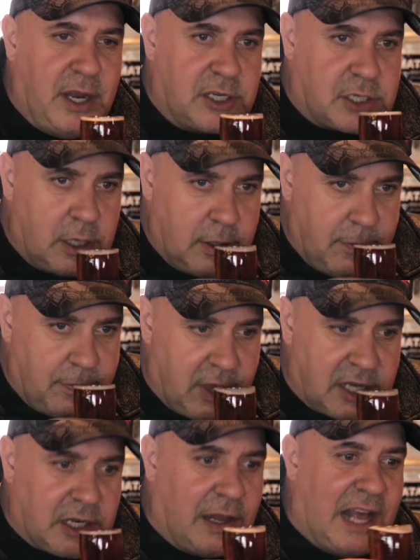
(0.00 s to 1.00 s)
I mean, it's
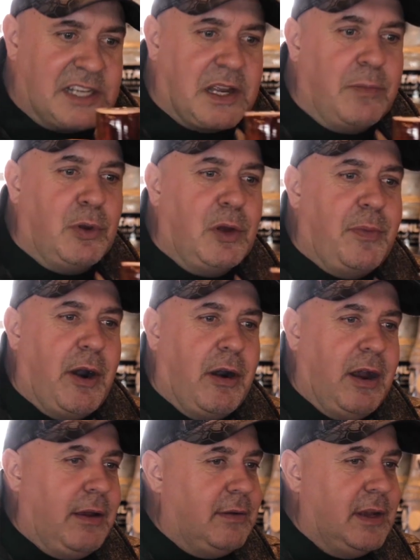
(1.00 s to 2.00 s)
Alaskan blueberry.